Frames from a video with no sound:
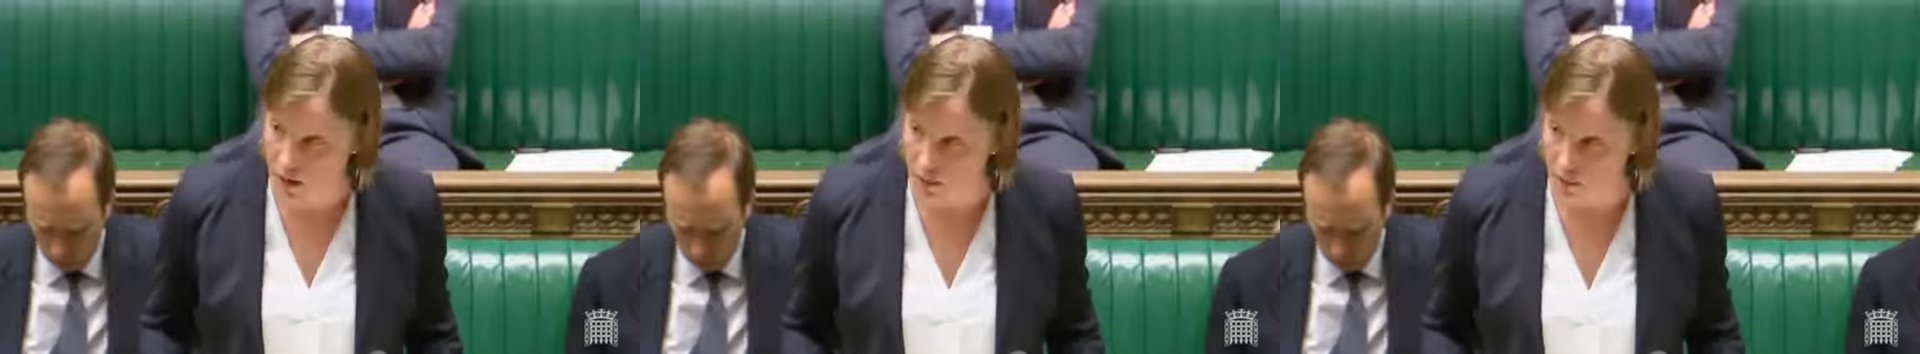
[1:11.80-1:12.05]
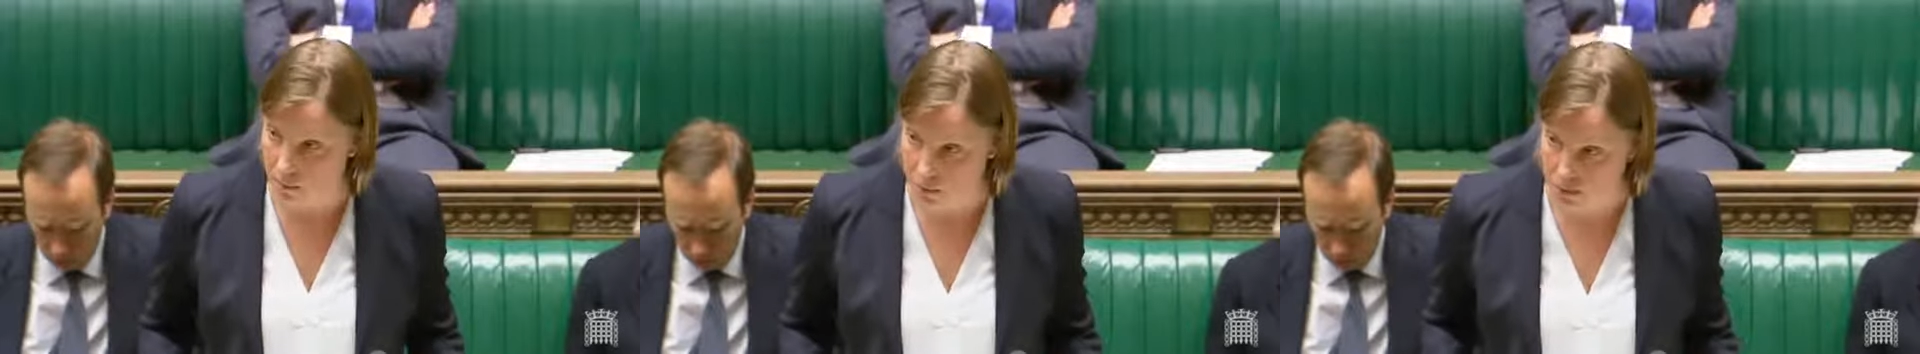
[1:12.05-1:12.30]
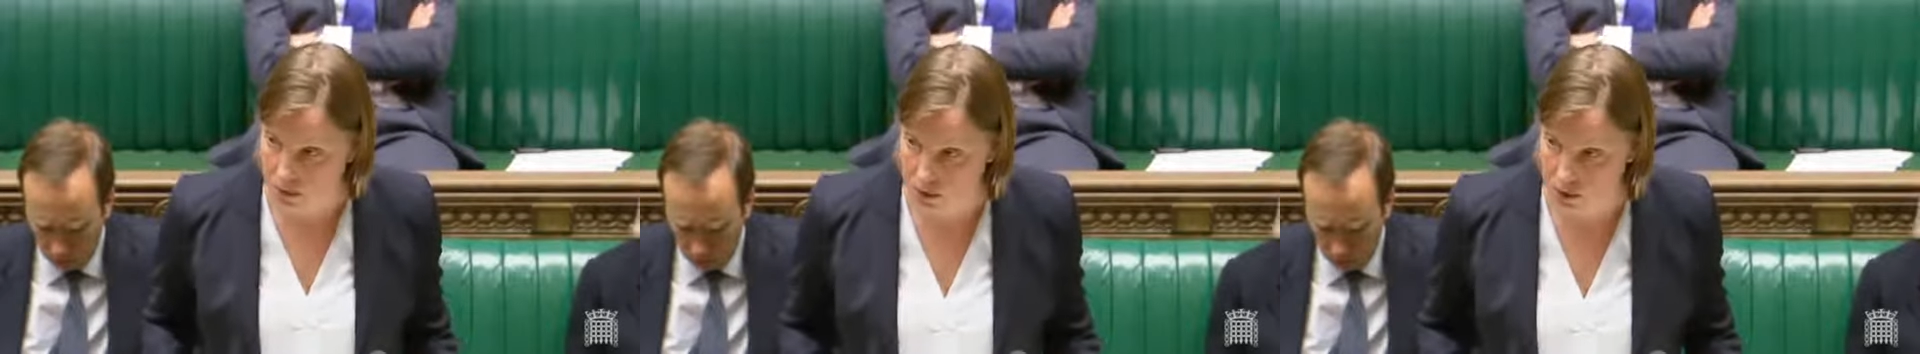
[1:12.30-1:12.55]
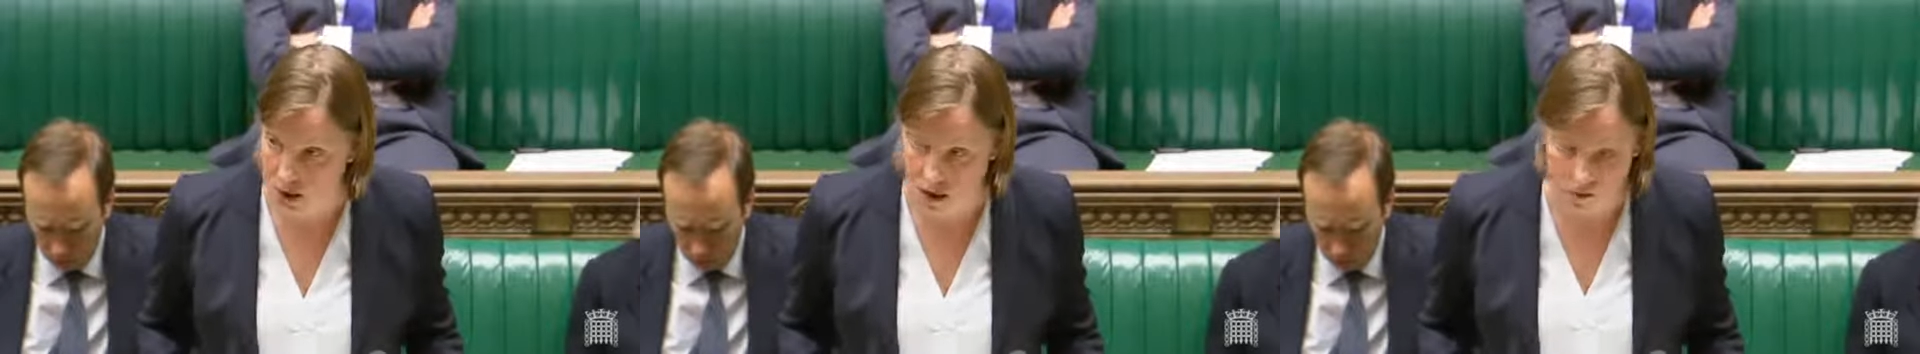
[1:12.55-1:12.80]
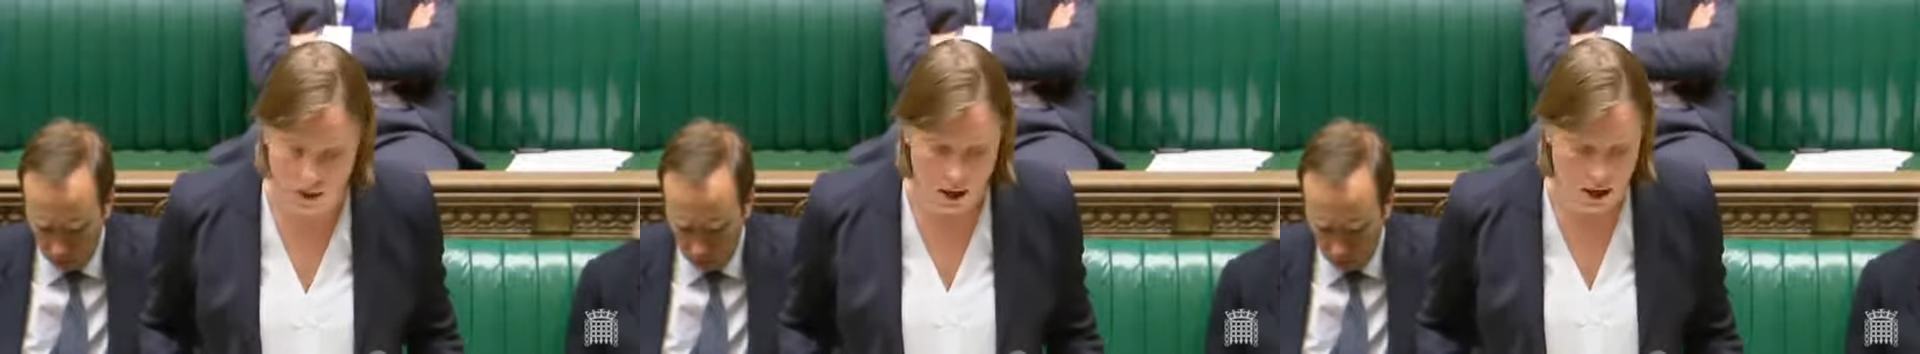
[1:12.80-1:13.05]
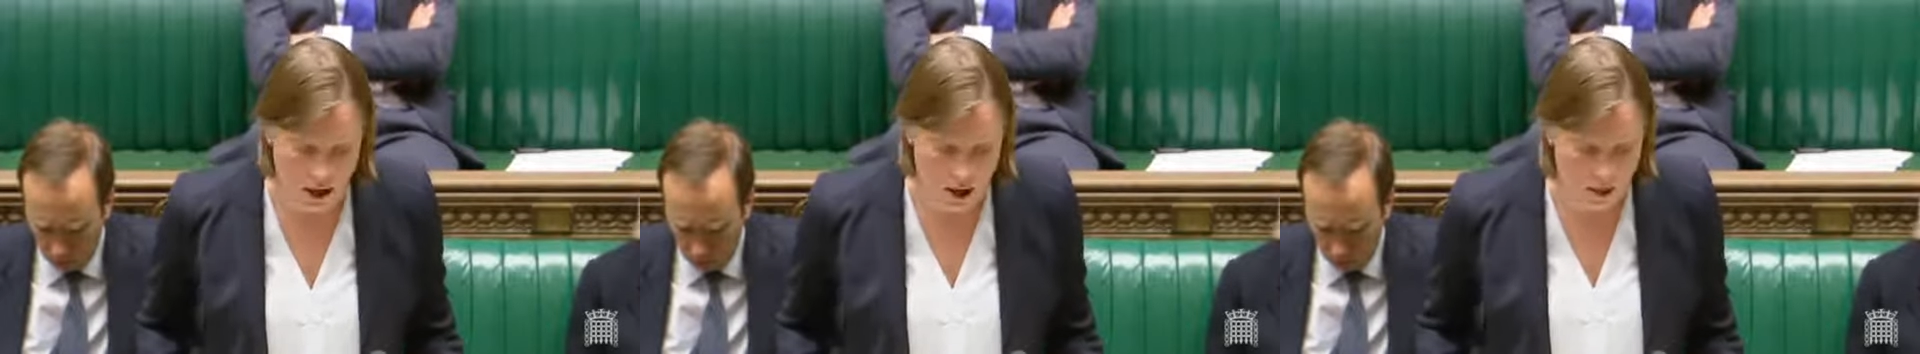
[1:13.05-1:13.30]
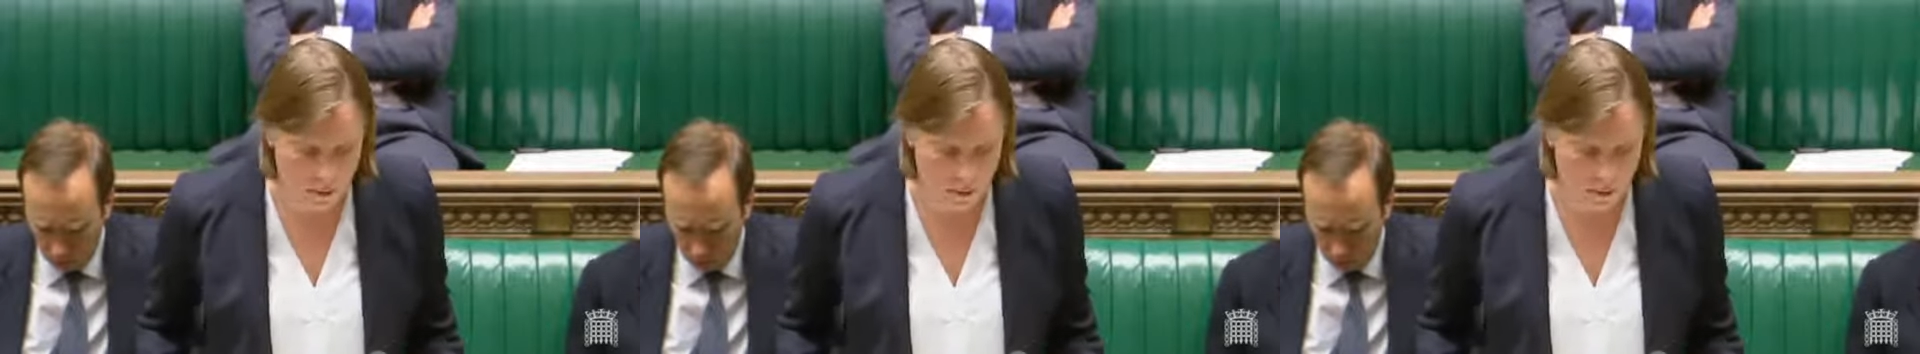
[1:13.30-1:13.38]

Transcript: uh, members of staff. Uh,